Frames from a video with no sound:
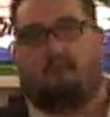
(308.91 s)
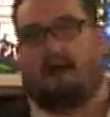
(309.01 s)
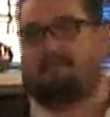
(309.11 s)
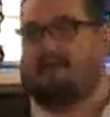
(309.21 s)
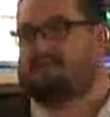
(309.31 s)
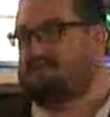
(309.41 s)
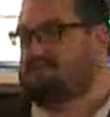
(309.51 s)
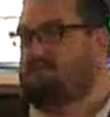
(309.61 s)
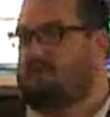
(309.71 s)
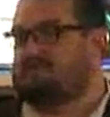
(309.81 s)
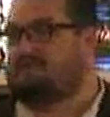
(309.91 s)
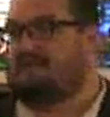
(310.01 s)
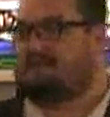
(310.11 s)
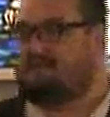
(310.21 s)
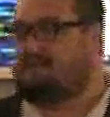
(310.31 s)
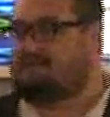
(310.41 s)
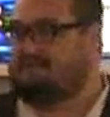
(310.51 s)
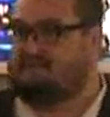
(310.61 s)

my message in one sentence,